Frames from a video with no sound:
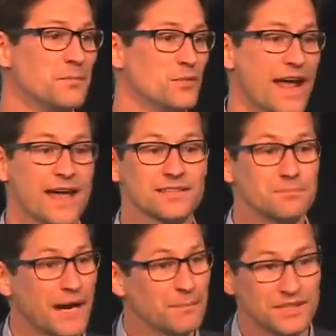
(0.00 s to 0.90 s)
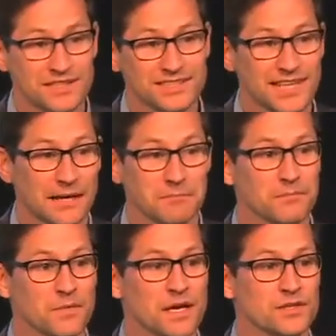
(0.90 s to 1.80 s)
brands might be in the
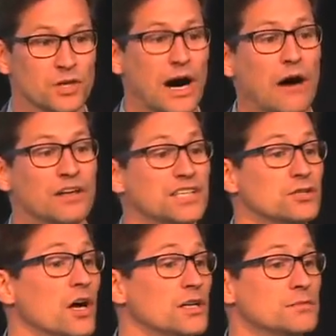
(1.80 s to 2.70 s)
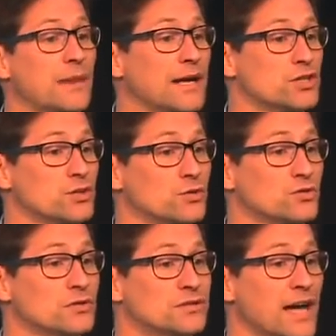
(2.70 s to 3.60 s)
same. So our technology might
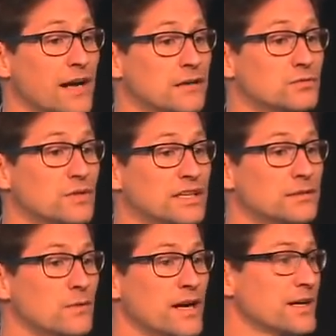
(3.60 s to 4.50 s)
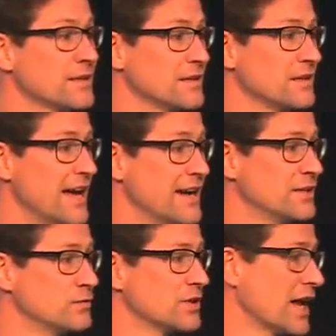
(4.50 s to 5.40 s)
choose Tiger of Sweden where the
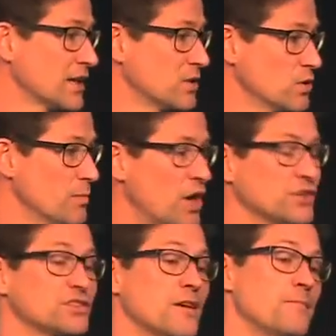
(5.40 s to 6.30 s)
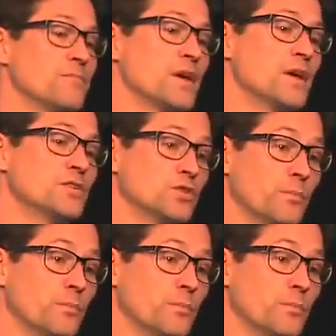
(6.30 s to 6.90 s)
editor would like Hugo Boss. So